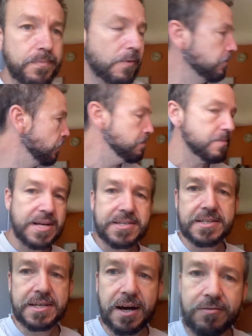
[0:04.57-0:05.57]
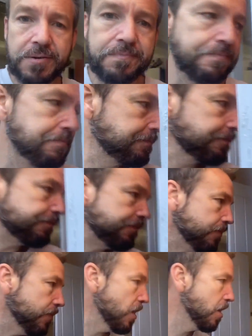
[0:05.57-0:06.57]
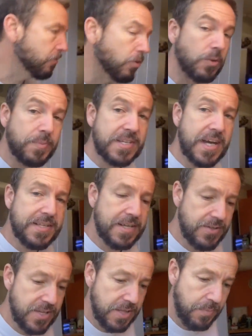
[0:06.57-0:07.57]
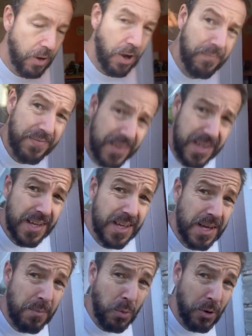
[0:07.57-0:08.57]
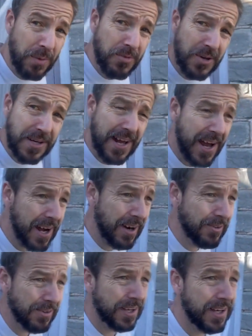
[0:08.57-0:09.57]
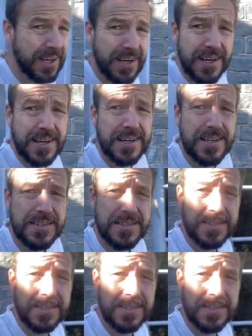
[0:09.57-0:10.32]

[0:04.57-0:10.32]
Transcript: I've got the meat in the oven and I've got the potatoes in the pot. But what I'm doing now is